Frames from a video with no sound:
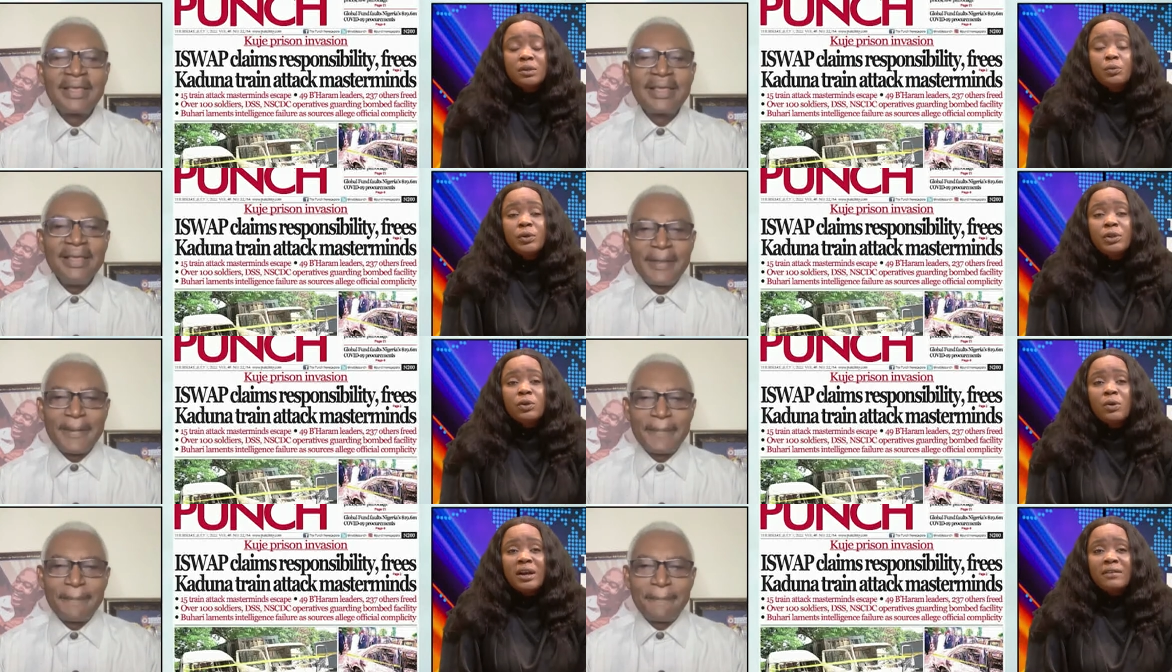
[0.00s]

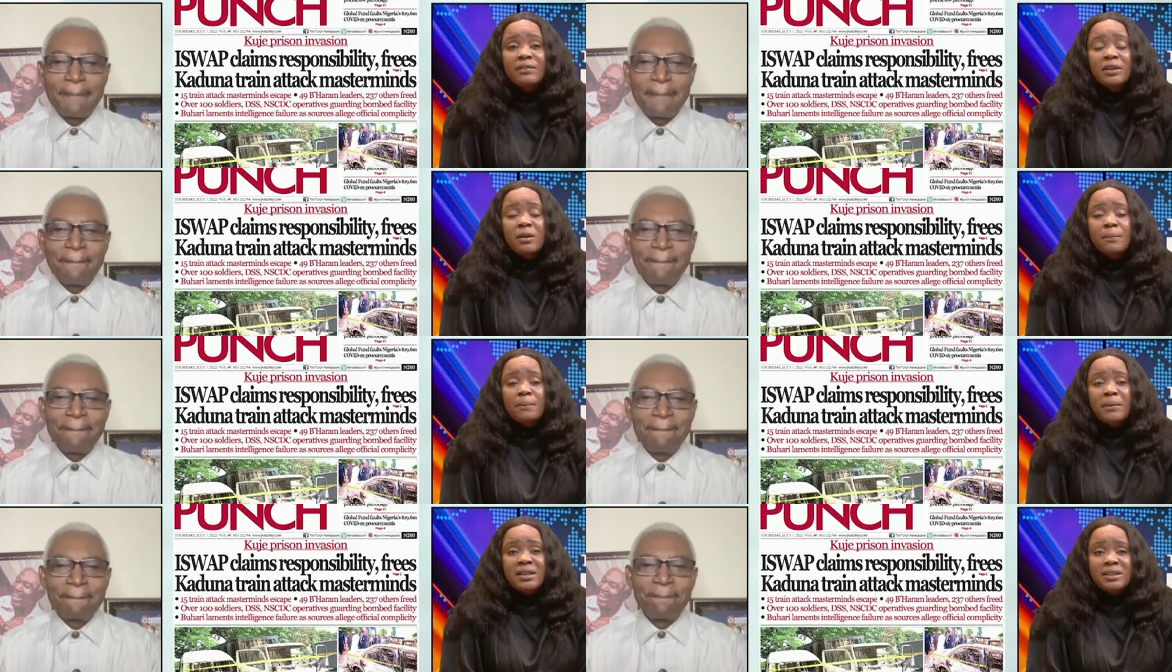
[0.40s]
Speaker 1: we don't have
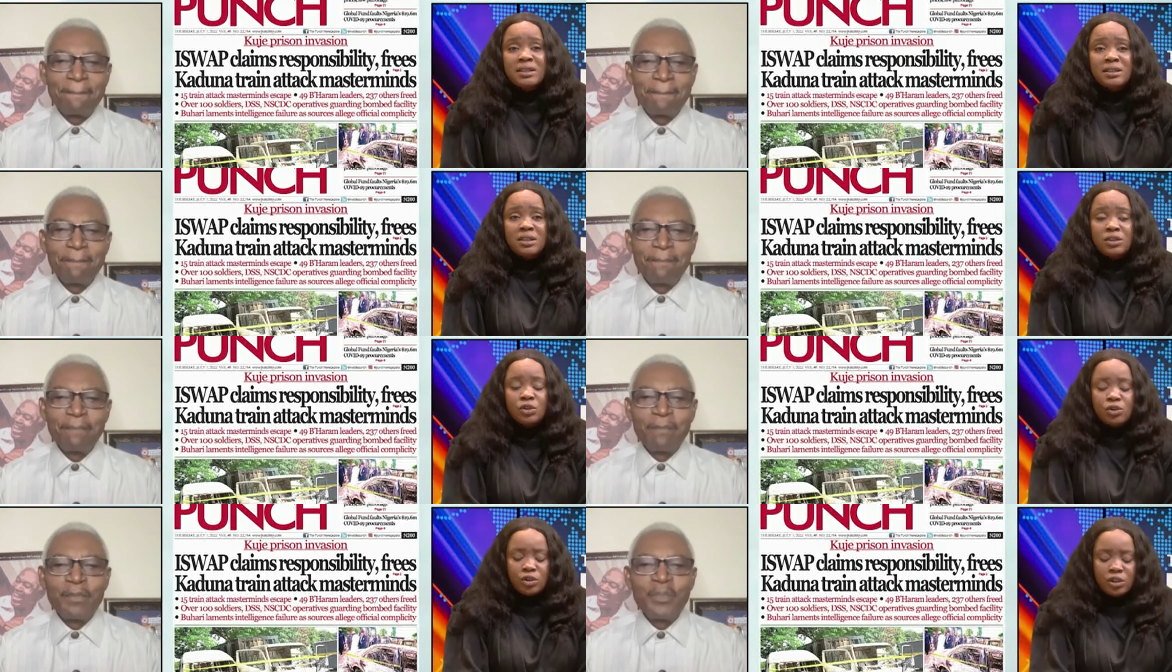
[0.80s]
the
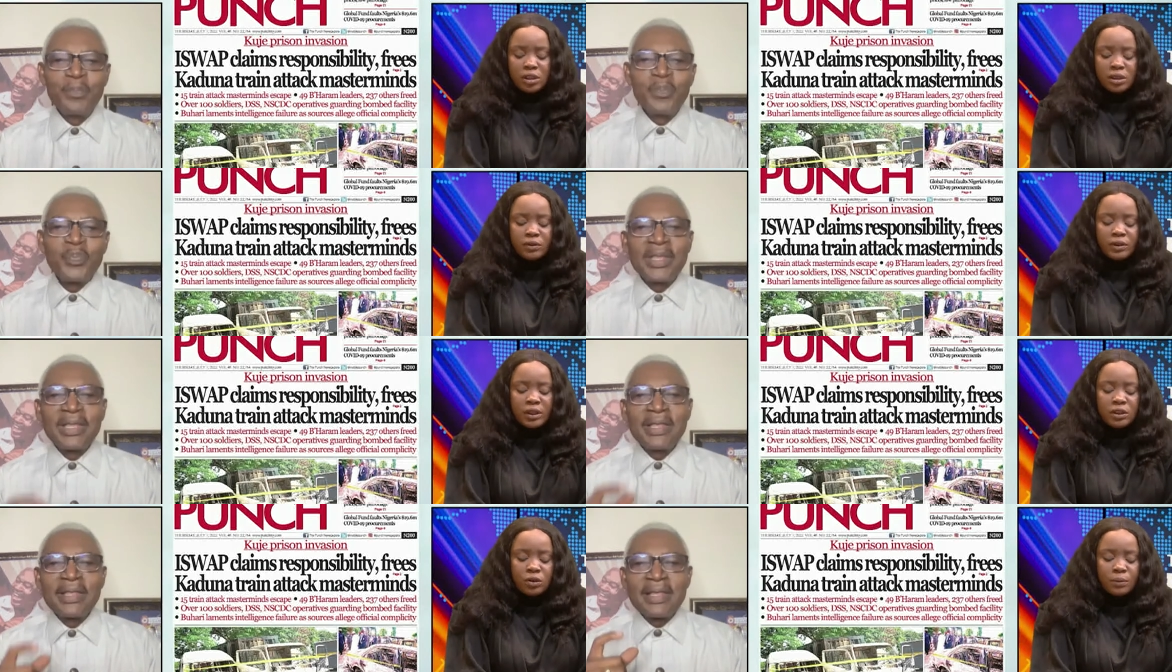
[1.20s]
capacity to
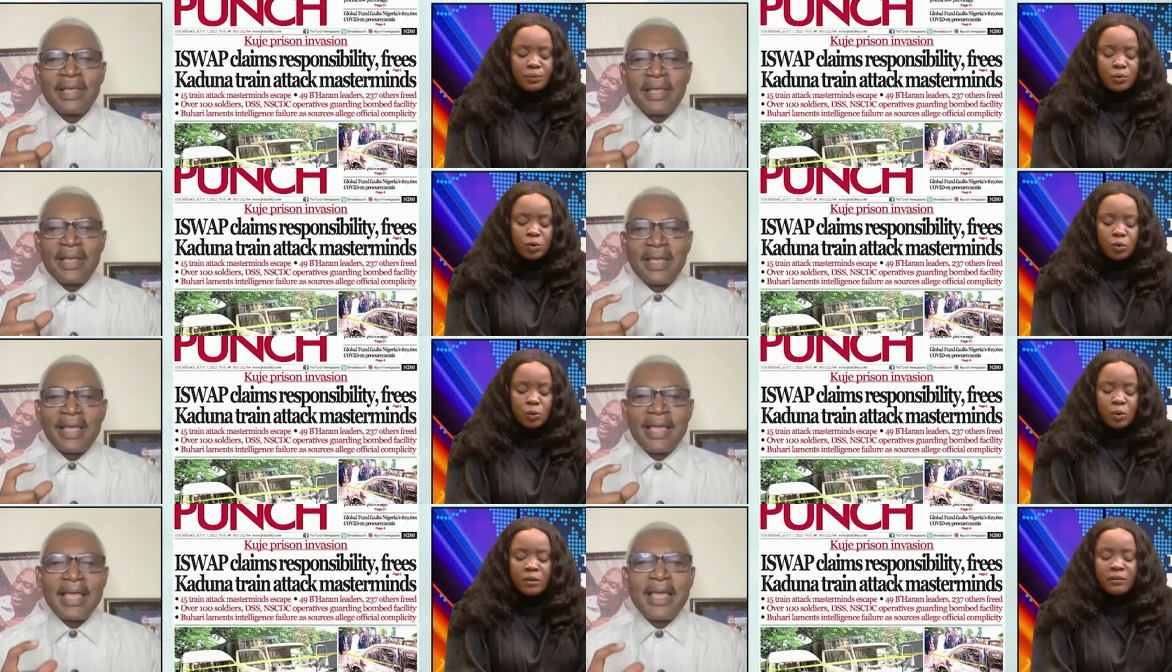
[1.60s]
generate up
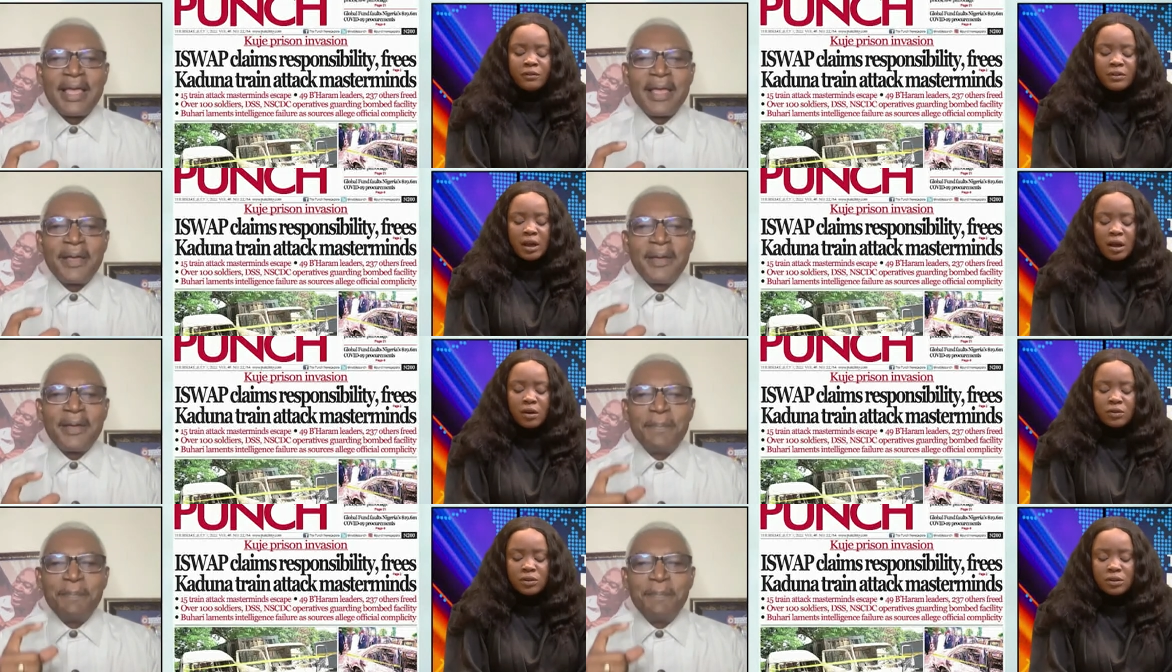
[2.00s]
to
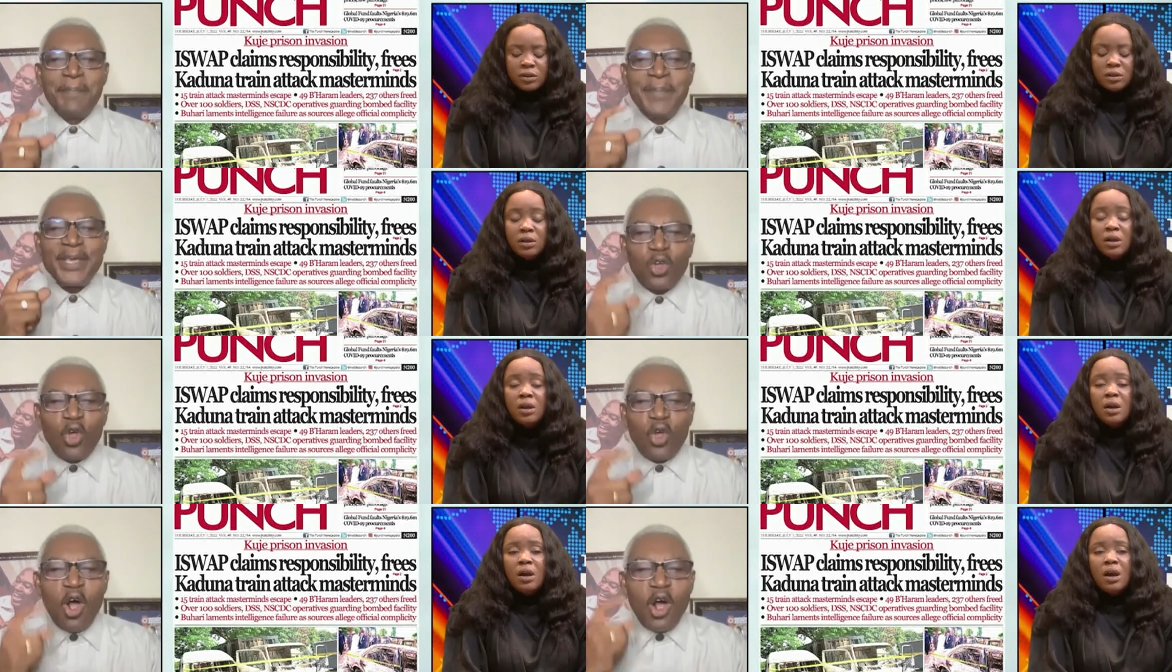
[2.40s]
12,000.
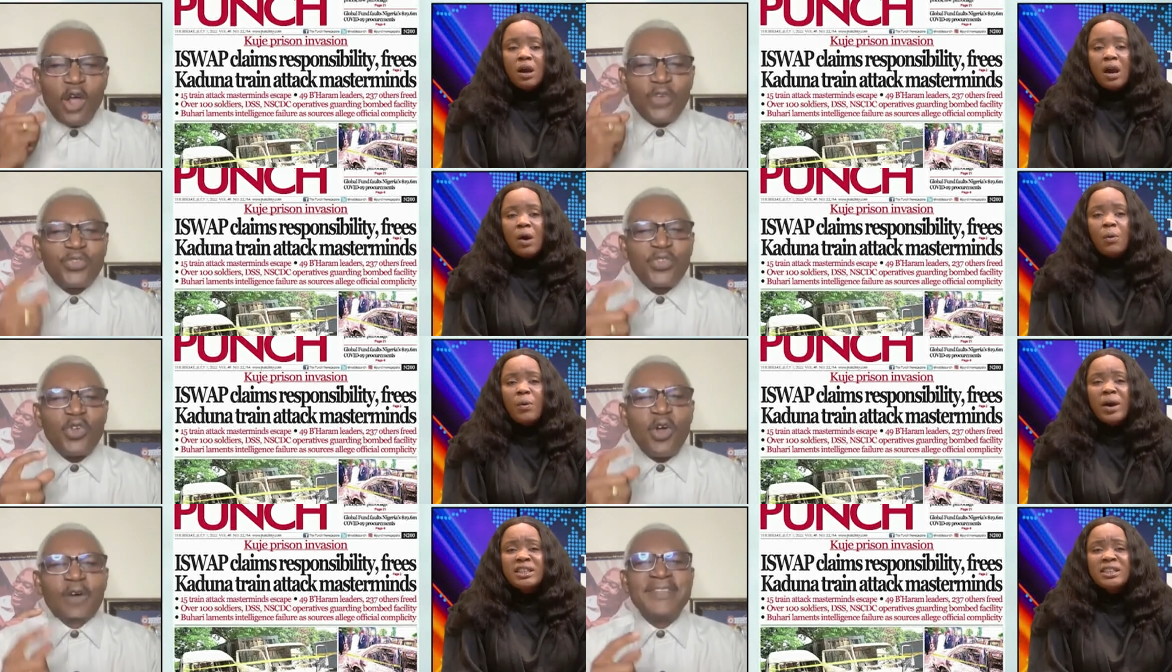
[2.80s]
And
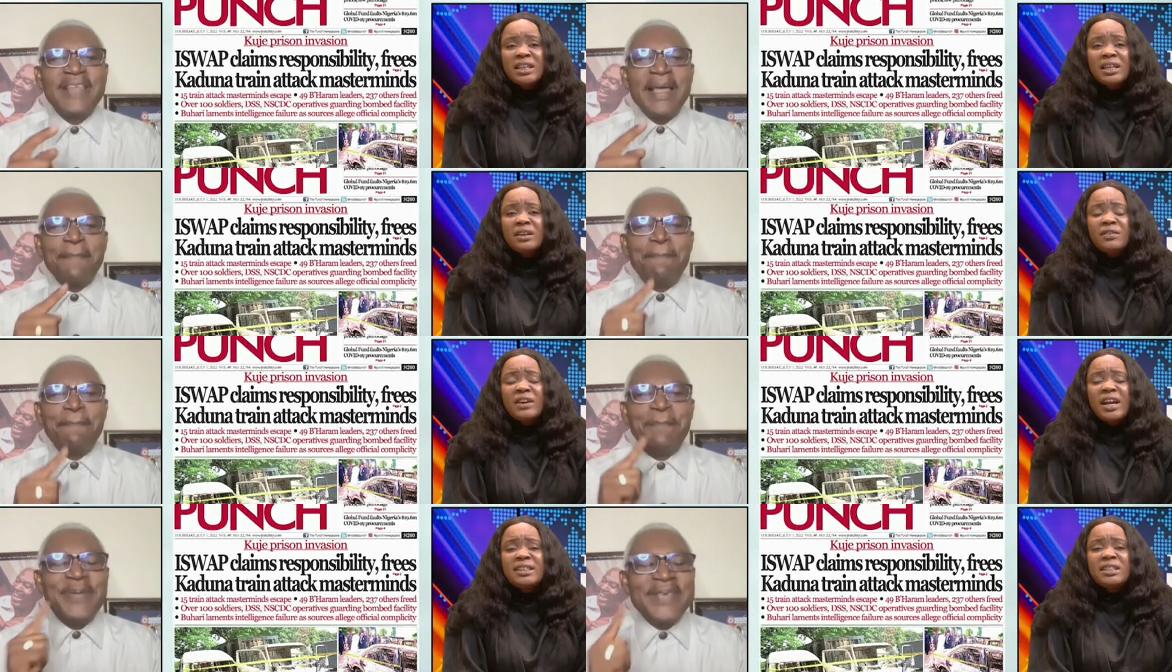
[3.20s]
we're
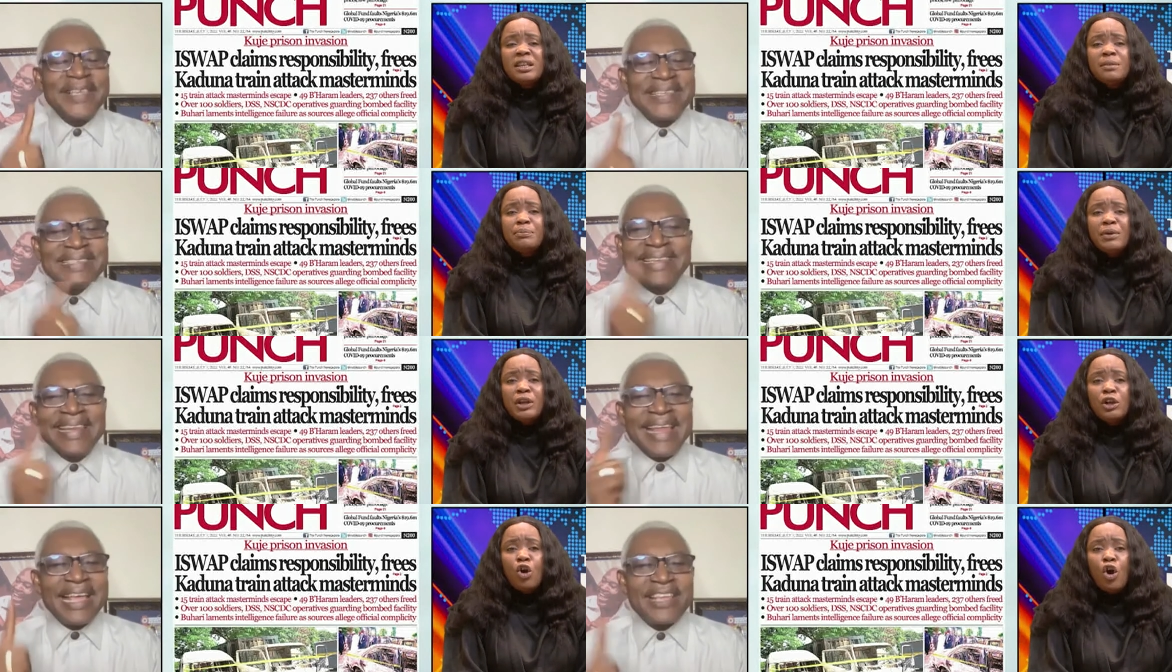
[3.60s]

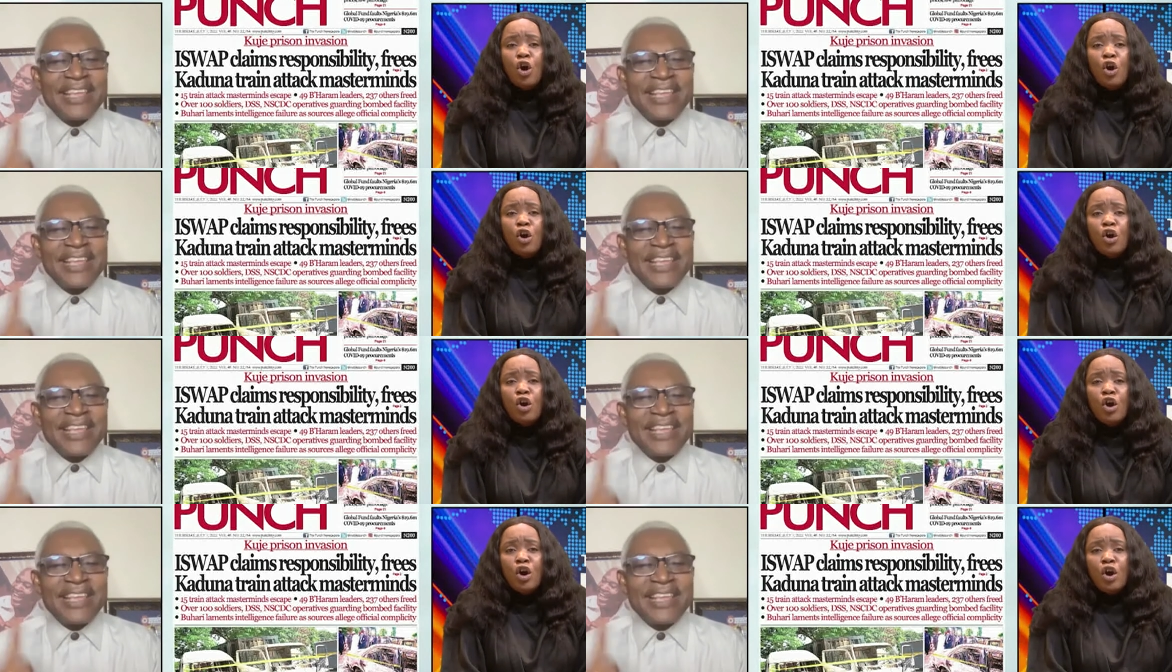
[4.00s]
generating
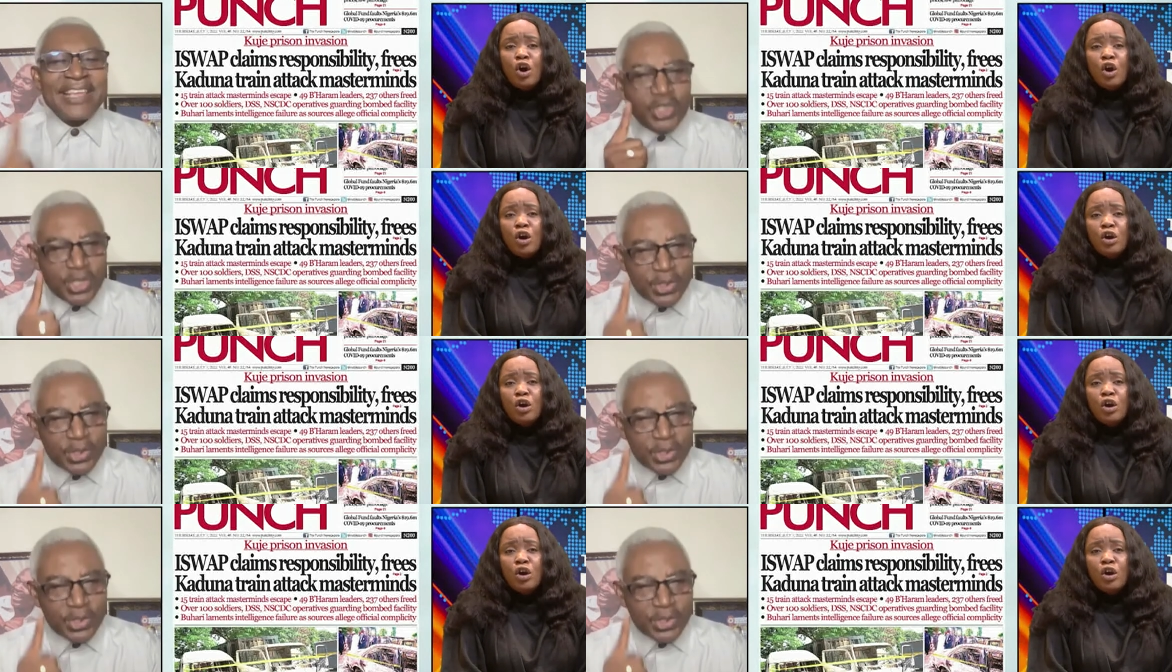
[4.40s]
below,